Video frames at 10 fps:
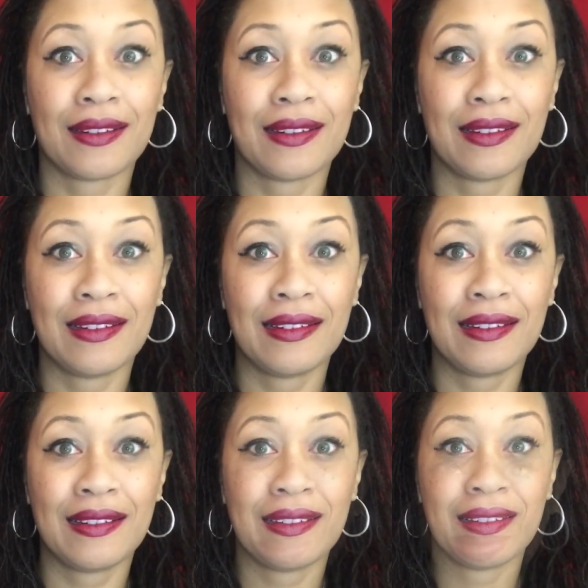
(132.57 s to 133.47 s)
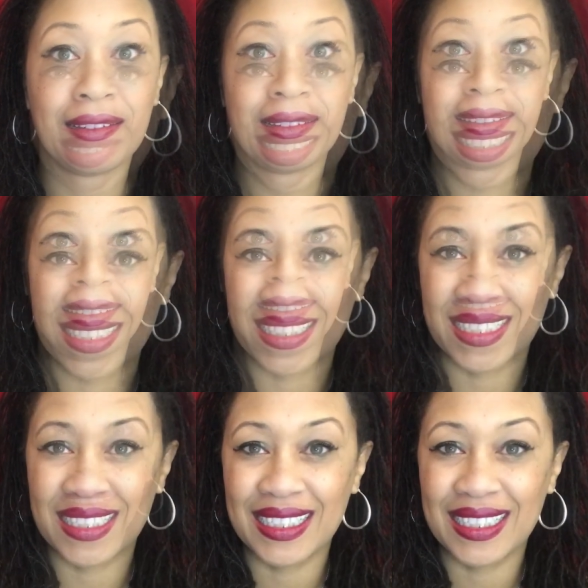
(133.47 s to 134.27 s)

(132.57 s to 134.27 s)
No one is speaking in this clip.